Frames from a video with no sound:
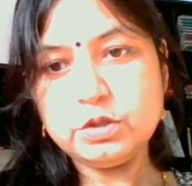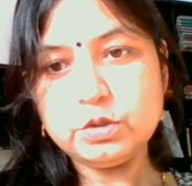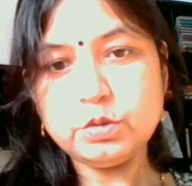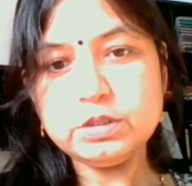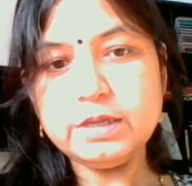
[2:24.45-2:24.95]

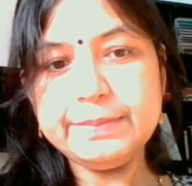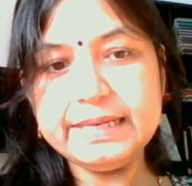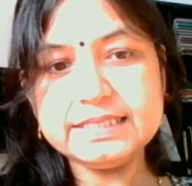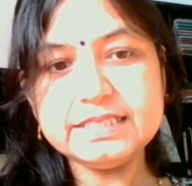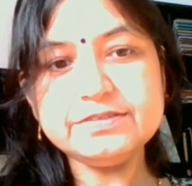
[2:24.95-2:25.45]
though the
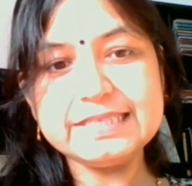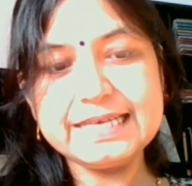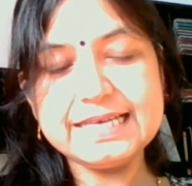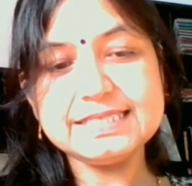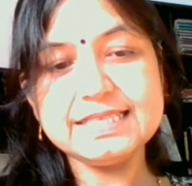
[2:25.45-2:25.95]
plaintiffs
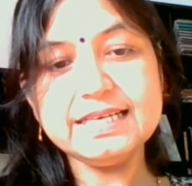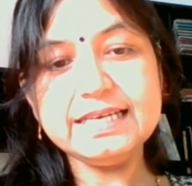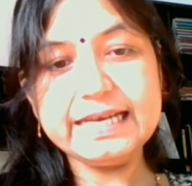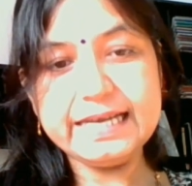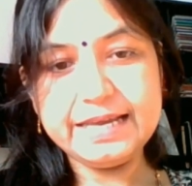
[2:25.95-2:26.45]
raised
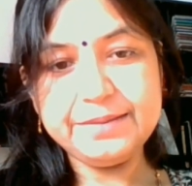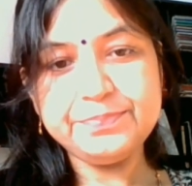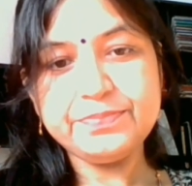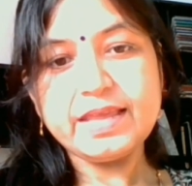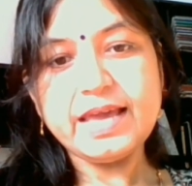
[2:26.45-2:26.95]
their
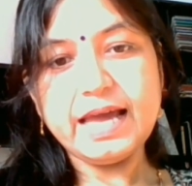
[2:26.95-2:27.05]
claim